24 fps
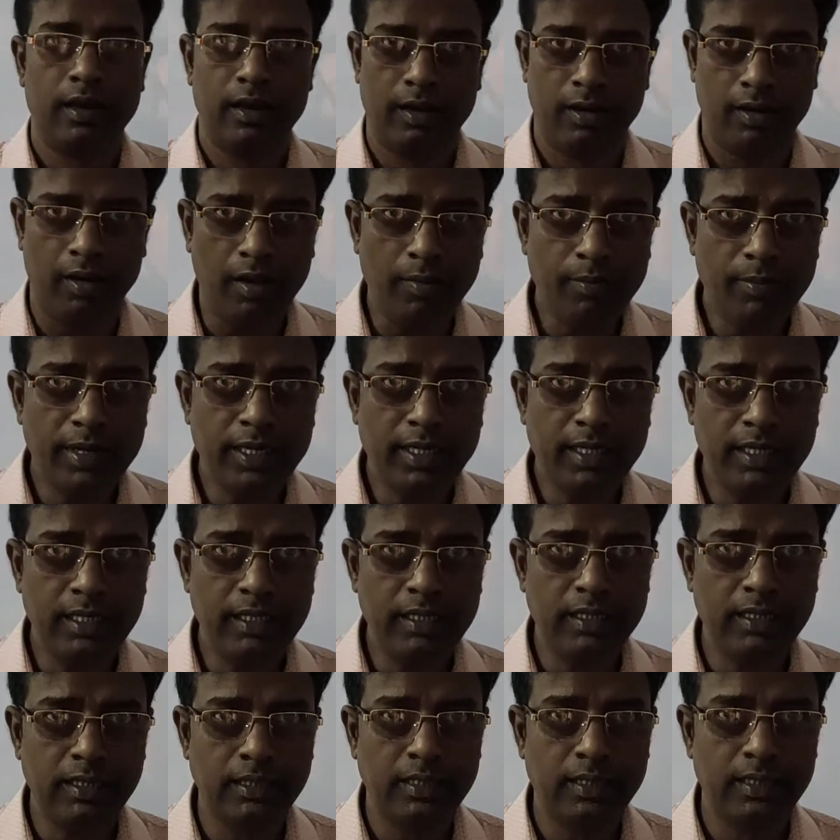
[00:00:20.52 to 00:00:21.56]

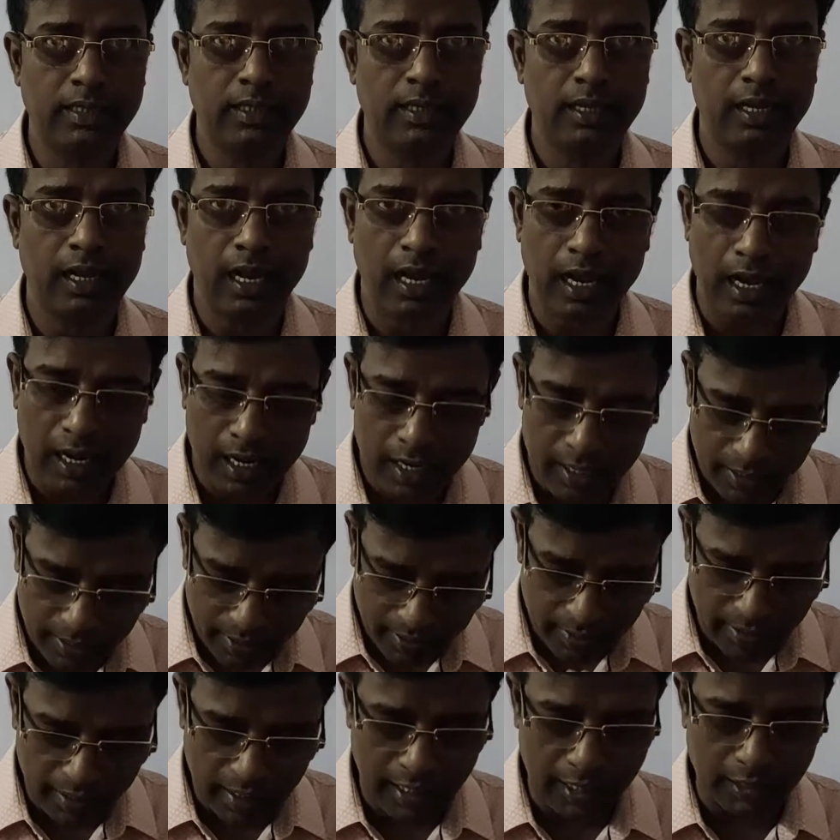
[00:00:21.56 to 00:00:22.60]
Non-metals
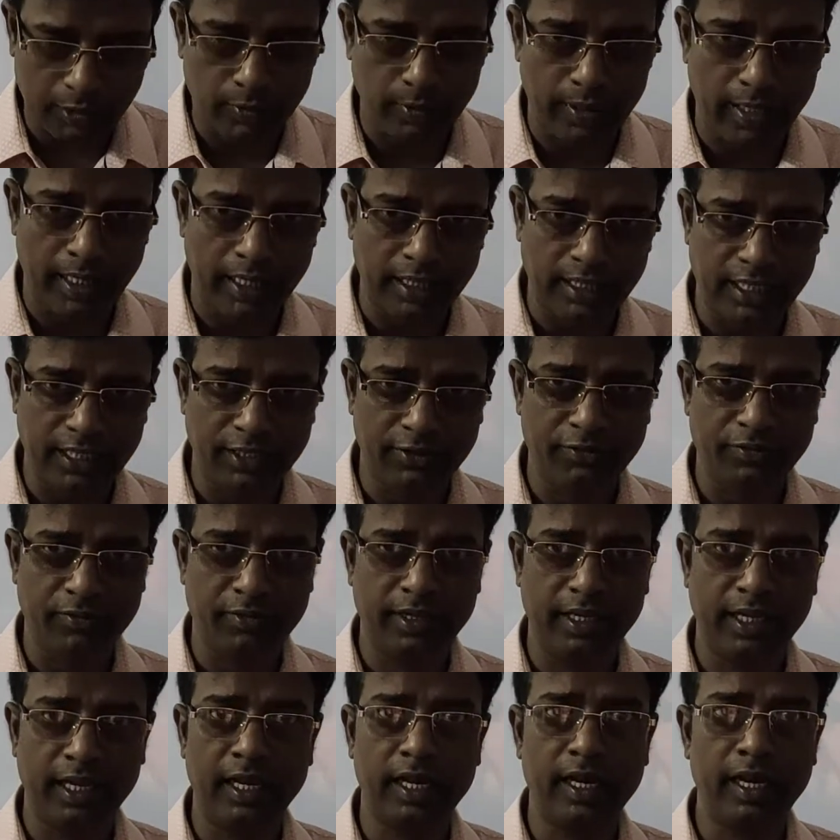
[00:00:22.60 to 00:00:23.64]
are electronegative
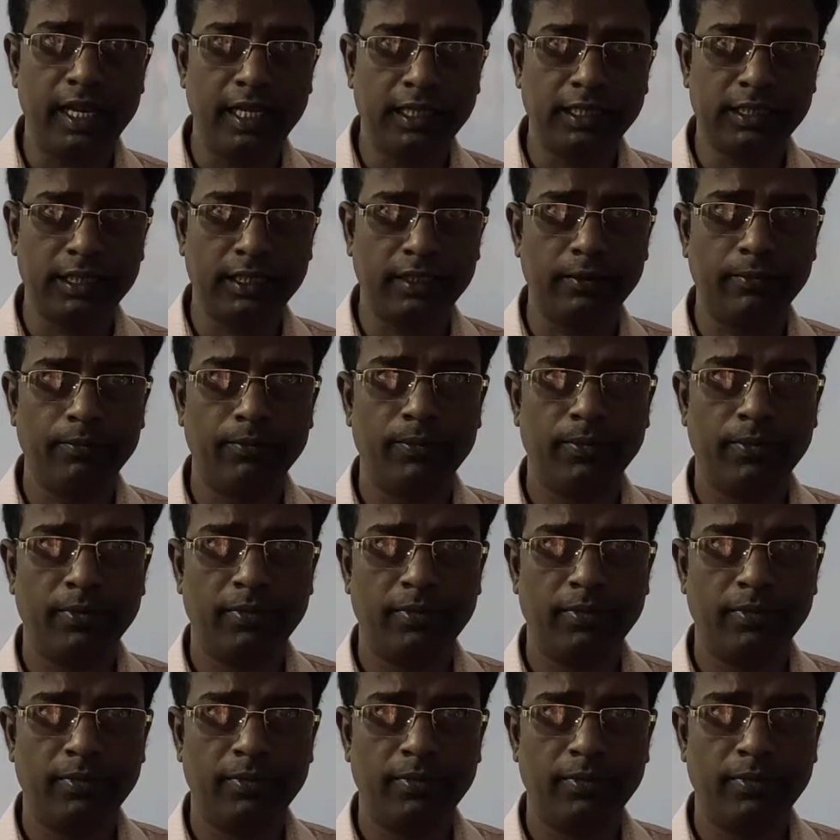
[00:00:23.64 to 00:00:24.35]
in nature,